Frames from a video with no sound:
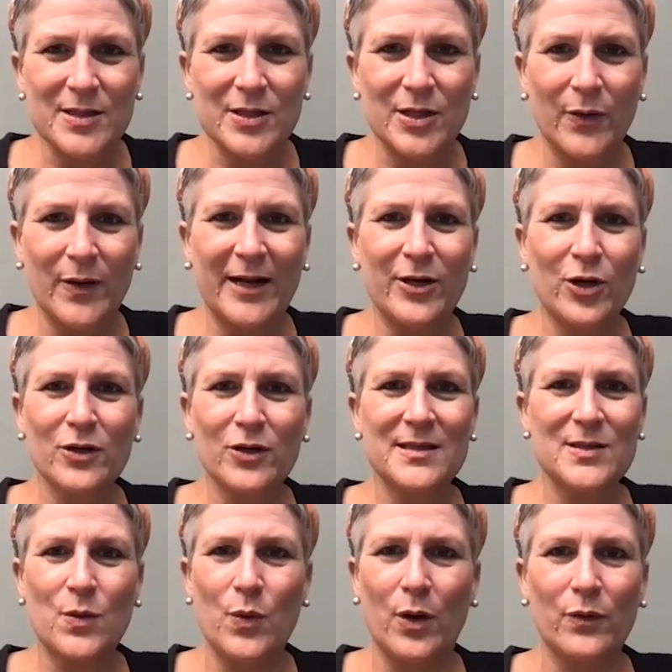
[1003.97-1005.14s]
And I'd heard
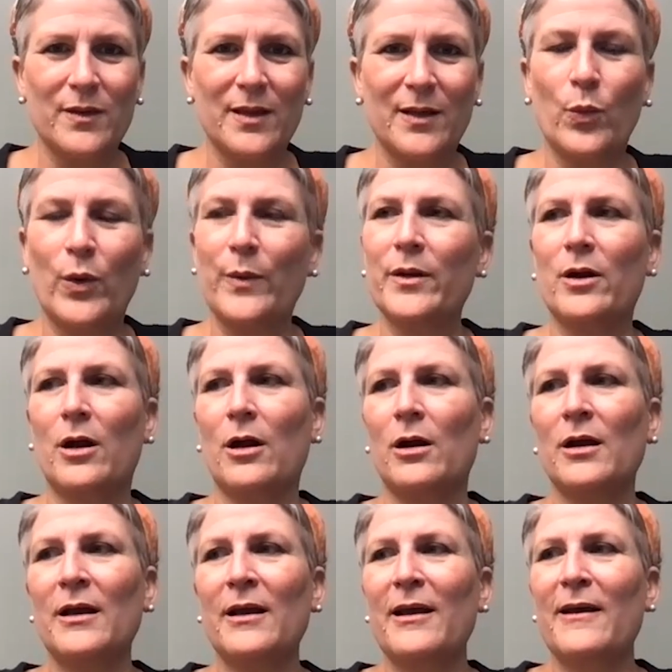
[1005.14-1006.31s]
this quote that women are
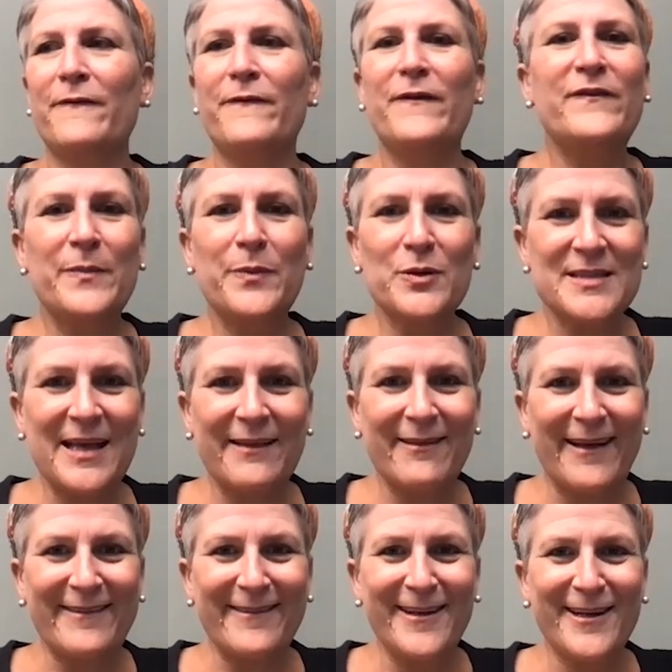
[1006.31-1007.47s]
50%
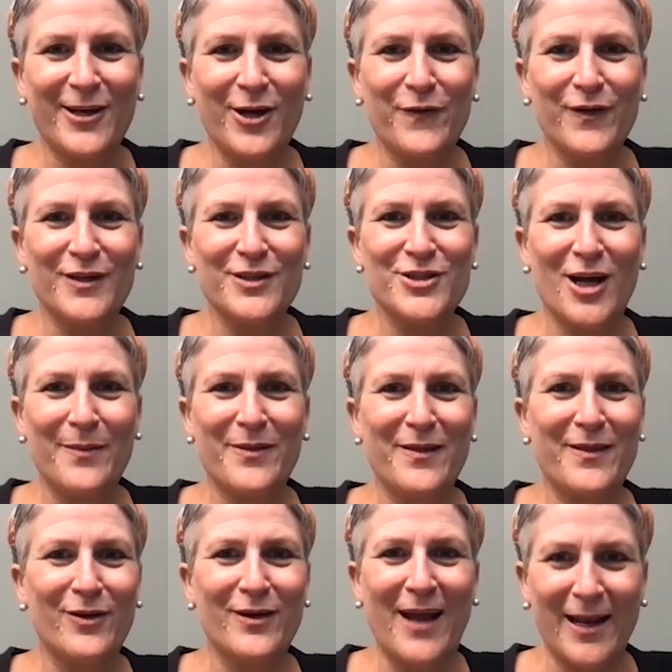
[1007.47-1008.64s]
likely to go for a job that
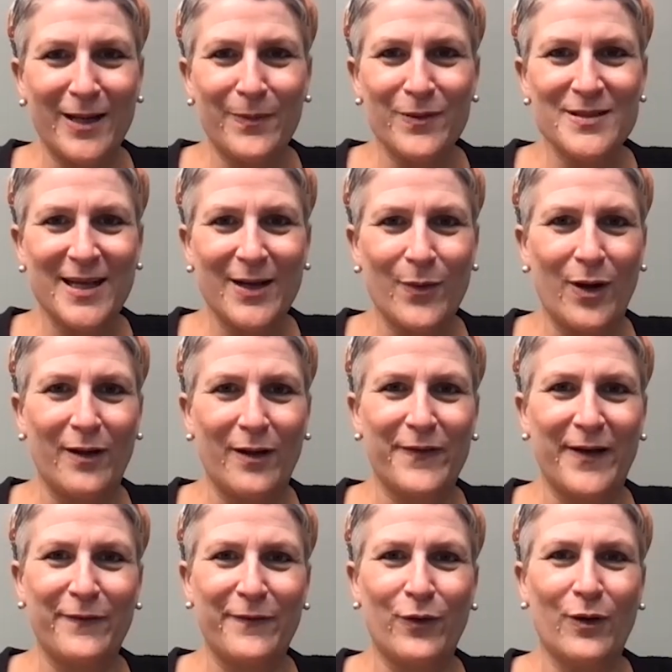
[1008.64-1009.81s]
they're 90%
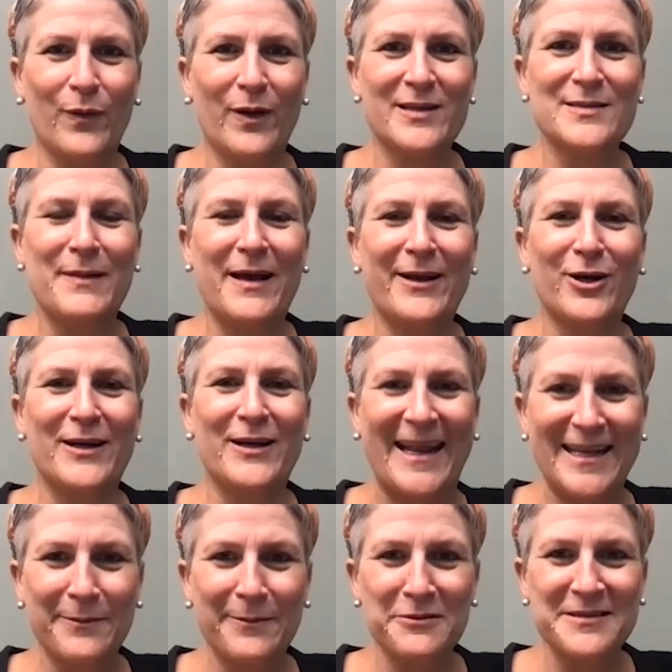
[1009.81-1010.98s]
qualified for, whereas men are
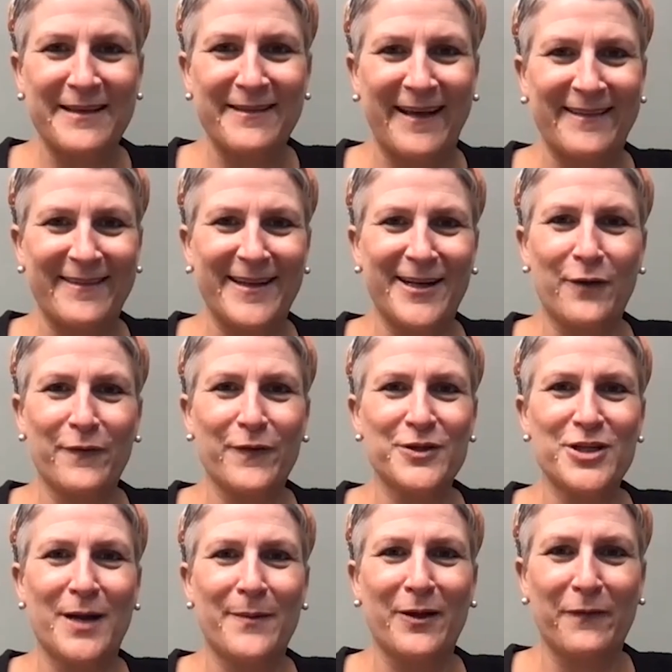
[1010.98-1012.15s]
90% likely to go for a
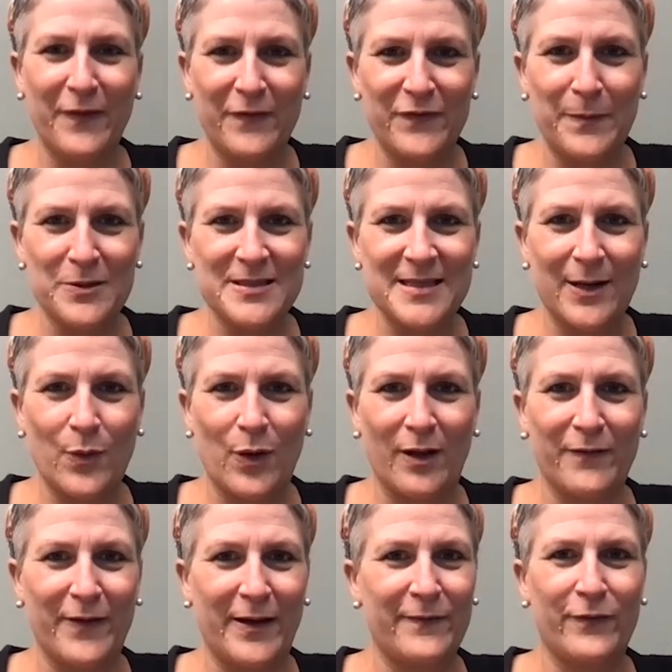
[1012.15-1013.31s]
job they're 50%
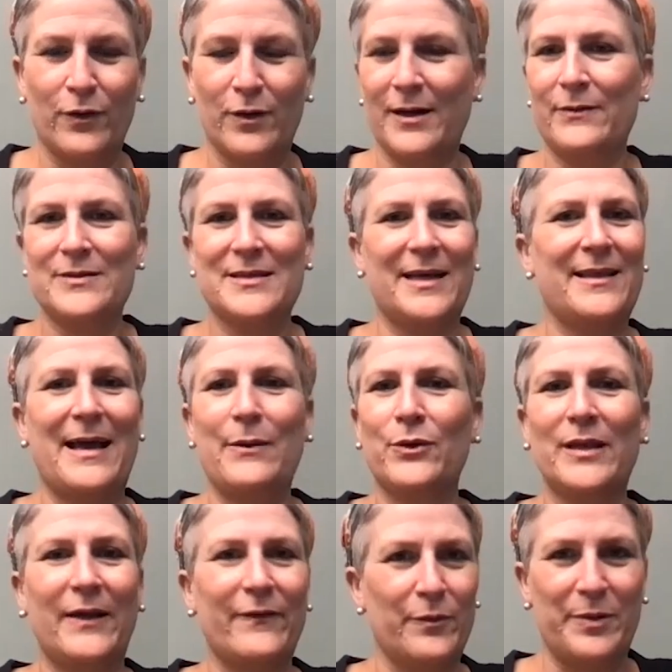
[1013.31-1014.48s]
qualified for. And I was like, that will
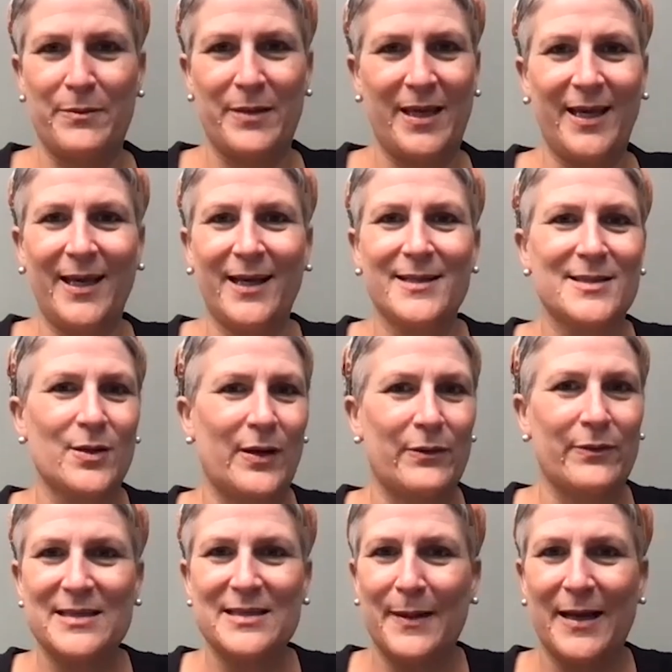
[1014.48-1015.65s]
never be me. And so I
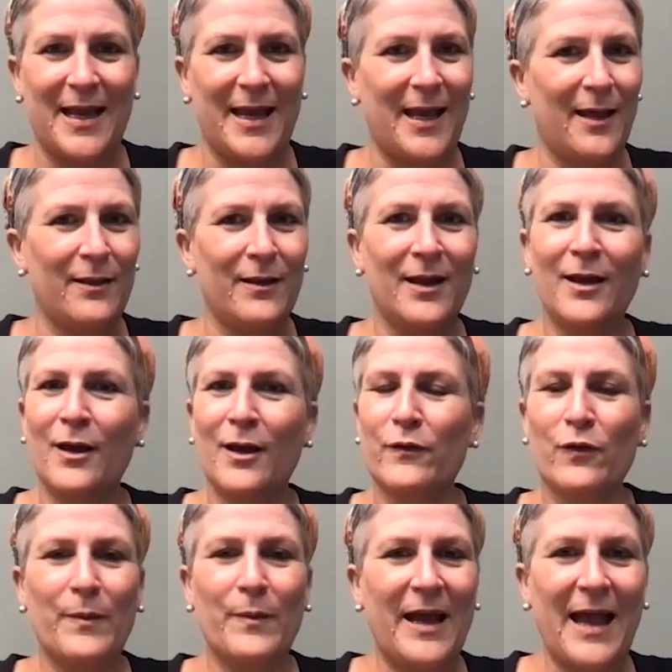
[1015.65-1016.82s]
raised my hand,
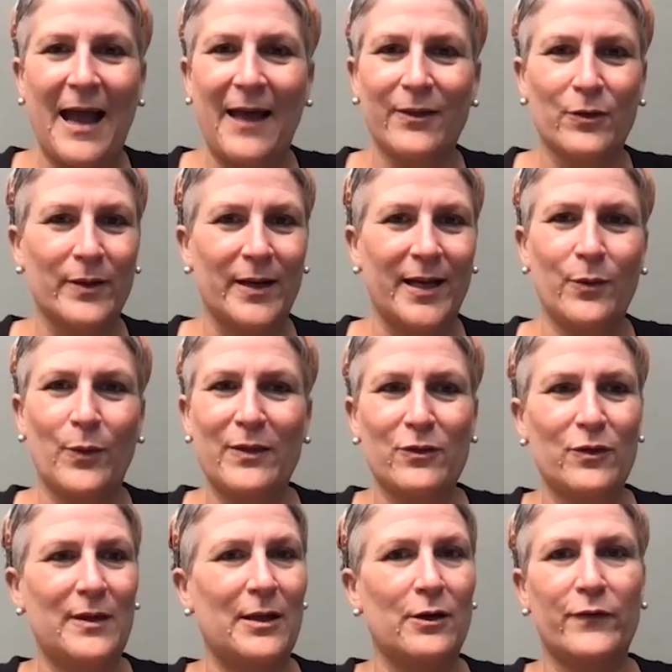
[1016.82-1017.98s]
threw my hat in the ring, went
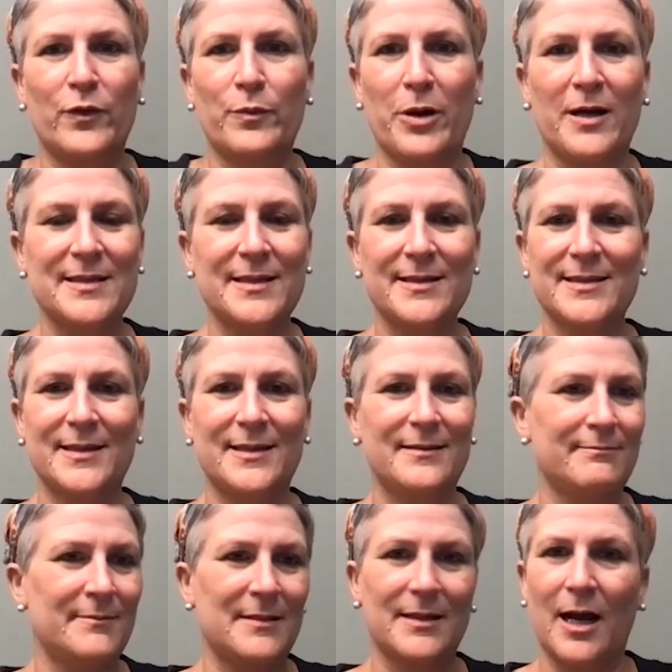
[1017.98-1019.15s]
through the interview process,
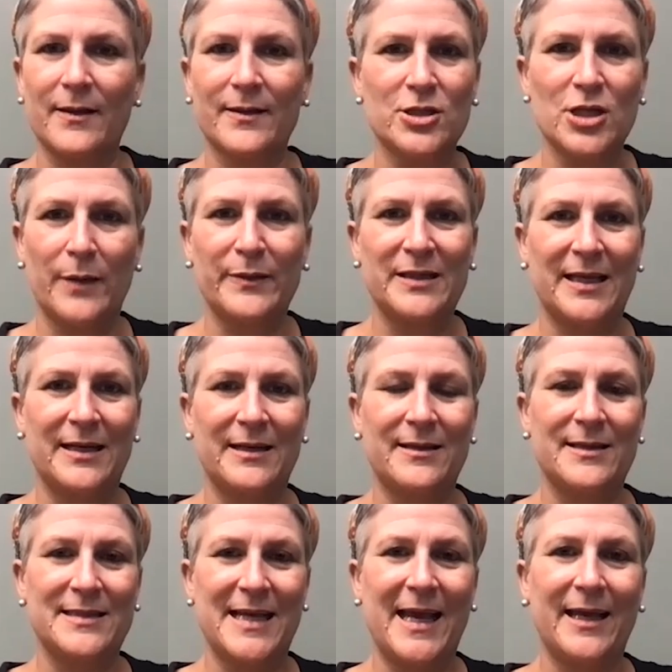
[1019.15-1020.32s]
and got the job at the end of
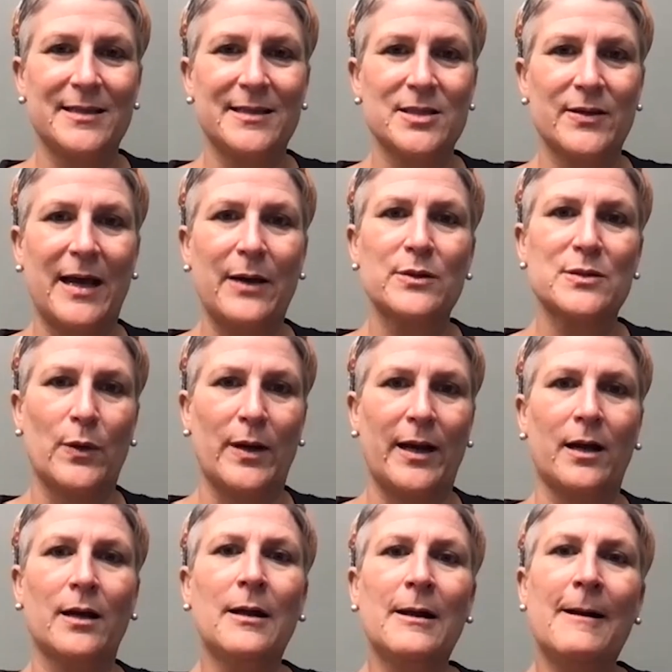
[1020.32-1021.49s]
the day. And so that was
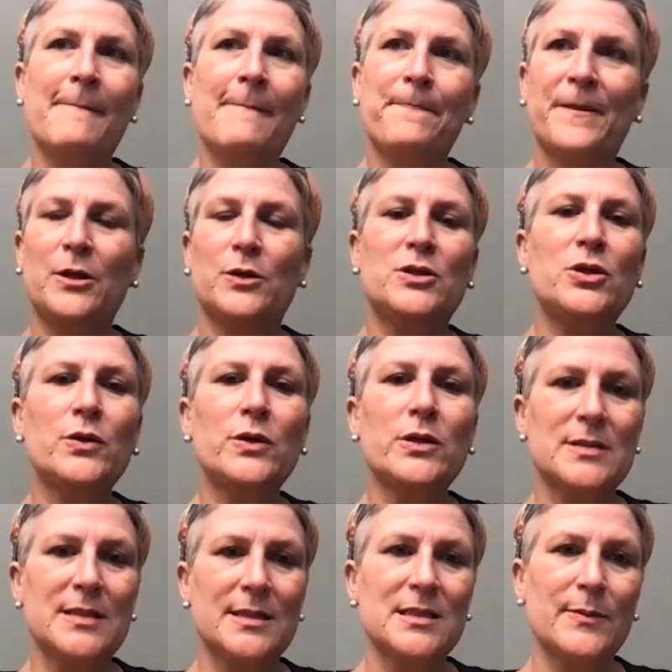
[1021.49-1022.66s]
where, 2
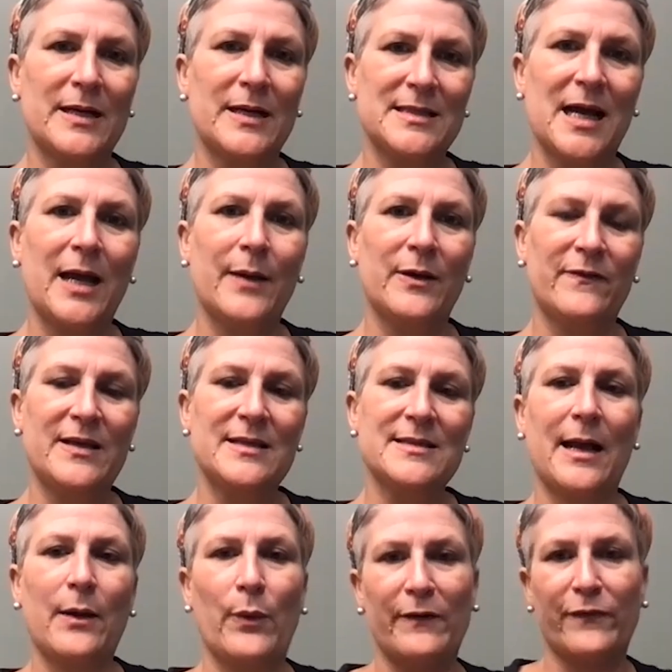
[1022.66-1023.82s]
years into my time at Visa,
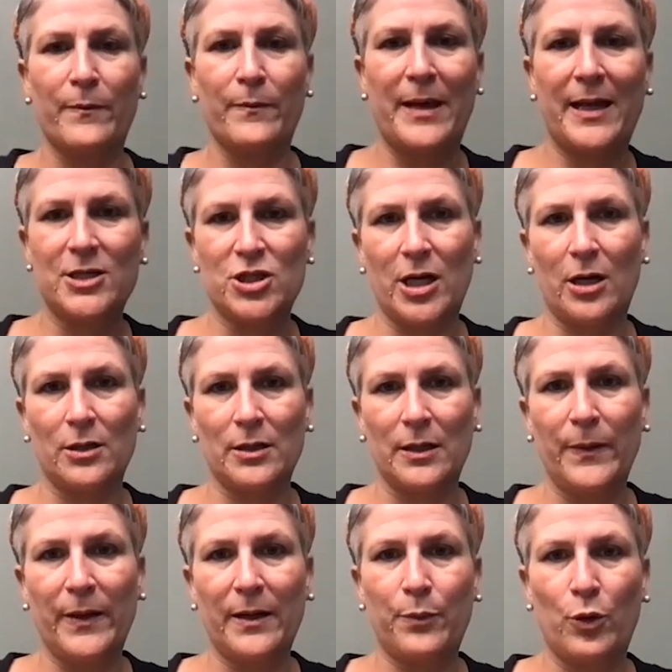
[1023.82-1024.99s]
I went from managing our Olympic